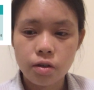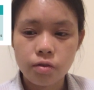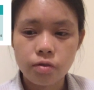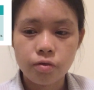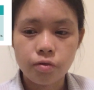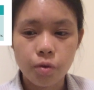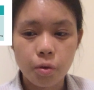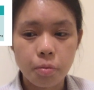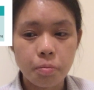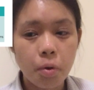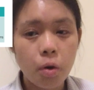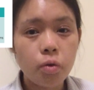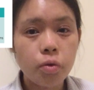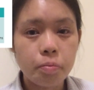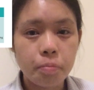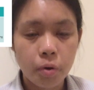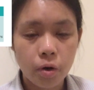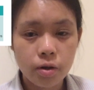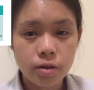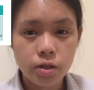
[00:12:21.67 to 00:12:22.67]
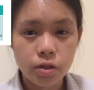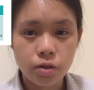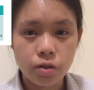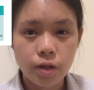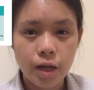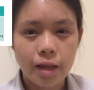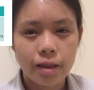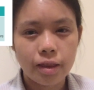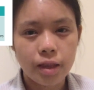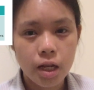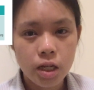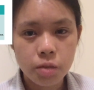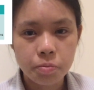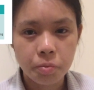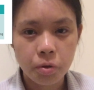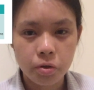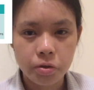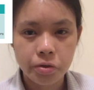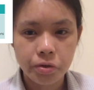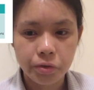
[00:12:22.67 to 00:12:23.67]
For both personal and less
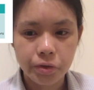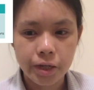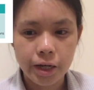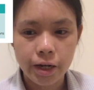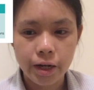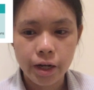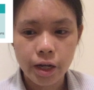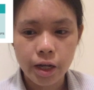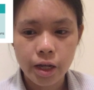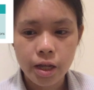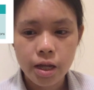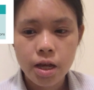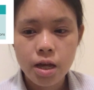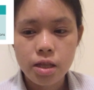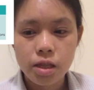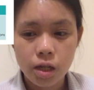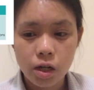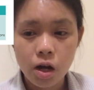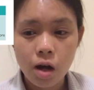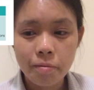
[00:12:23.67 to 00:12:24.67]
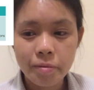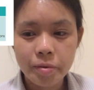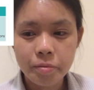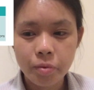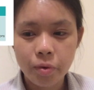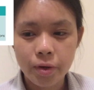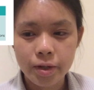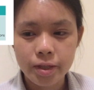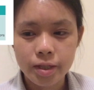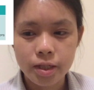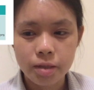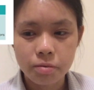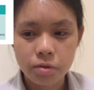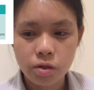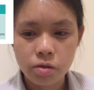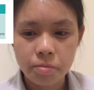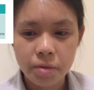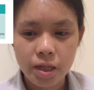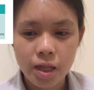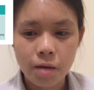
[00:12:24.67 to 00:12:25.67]
personal data, the common point seems
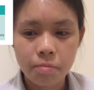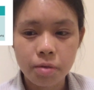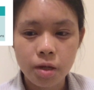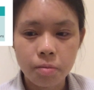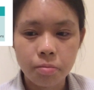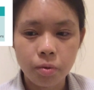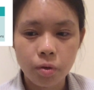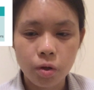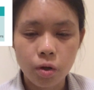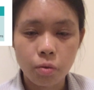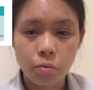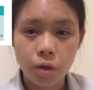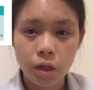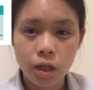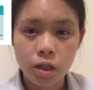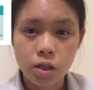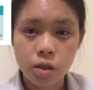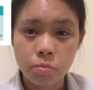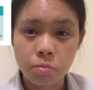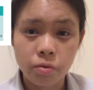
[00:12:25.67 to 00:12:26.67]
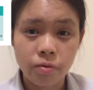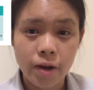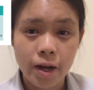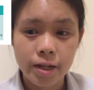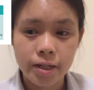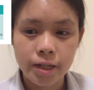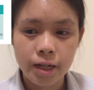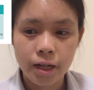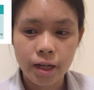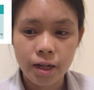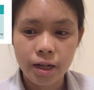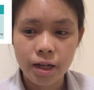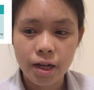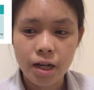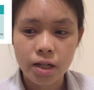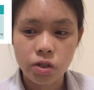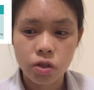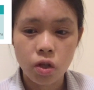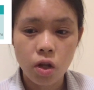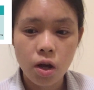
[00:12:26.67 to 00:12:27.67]
to be that people are willing to provide data
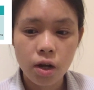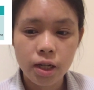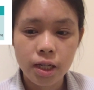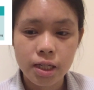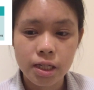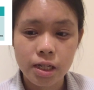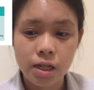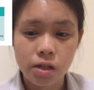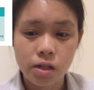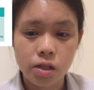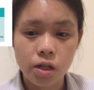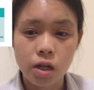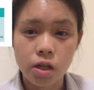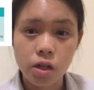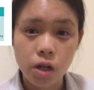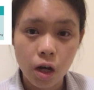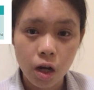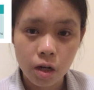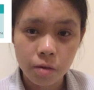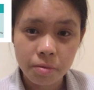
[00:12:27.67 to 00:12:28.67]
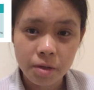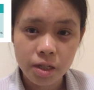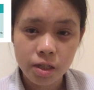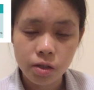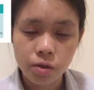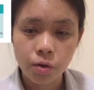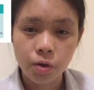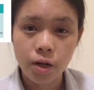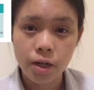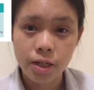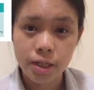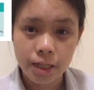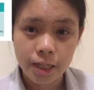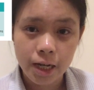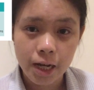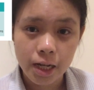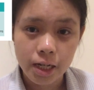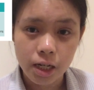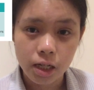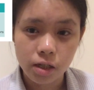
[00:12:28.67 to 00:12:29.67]
as long as it is anonymous or
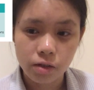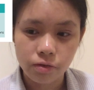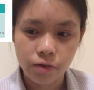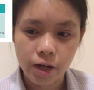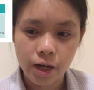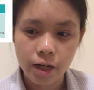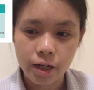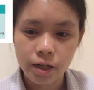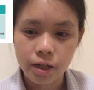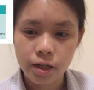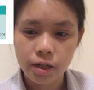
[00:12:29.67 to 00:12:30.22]
de-identified.